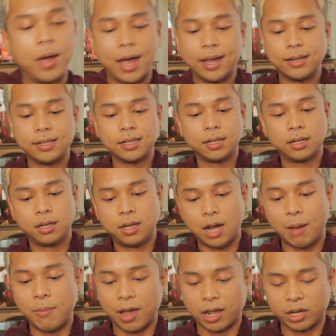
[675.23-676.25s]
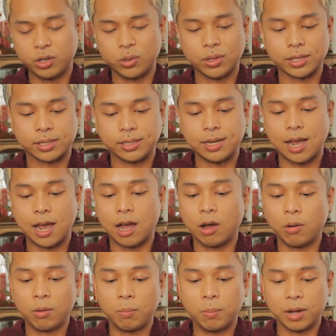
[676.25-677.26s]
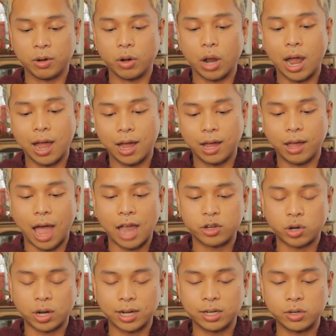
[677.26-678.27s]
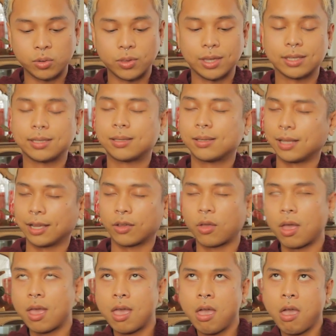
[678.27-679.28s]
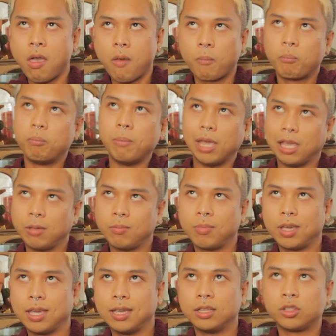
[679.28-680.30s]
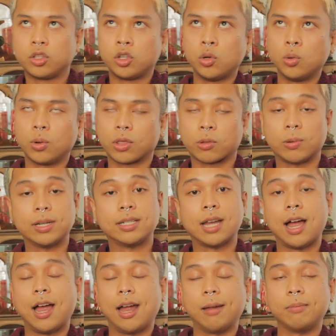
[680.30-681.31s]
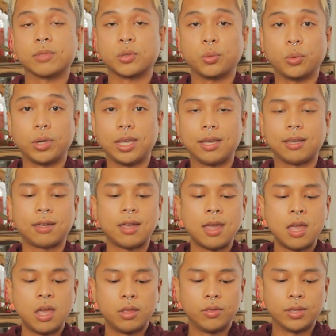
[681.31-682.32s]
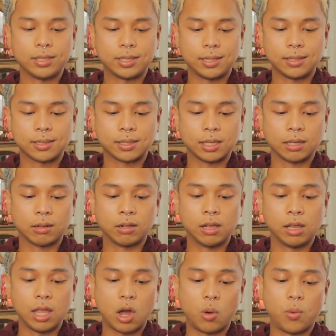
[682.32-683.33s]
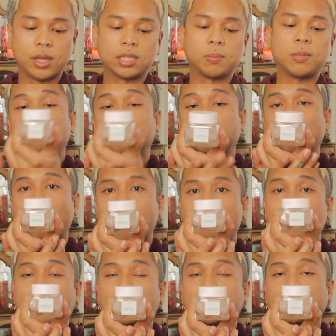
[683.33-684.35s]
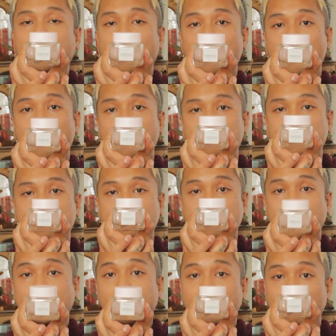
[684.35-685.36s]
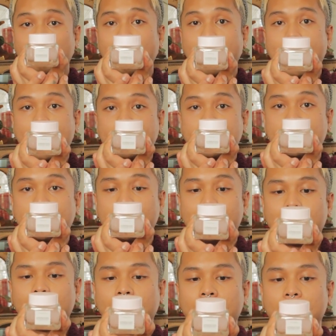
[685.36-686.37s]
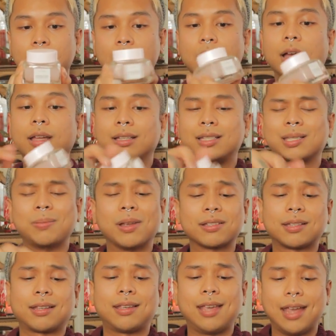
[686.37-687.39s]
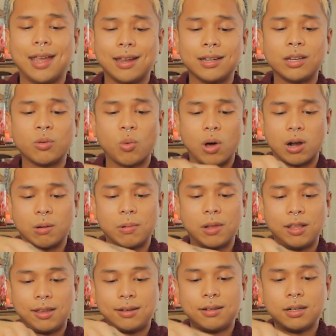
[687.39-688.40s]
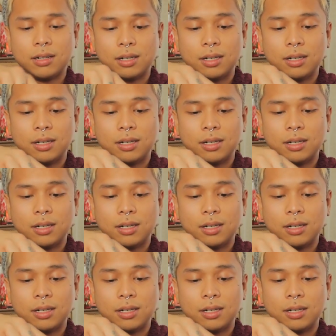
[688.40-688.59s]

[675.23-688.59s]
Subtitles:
bed, I'm not gonna do this now, but I try to do this like maybe 2 to 3 times a week. This is the Glow Recipe Watermelon Glow Sleeping Mask. It smells like candied watermelon.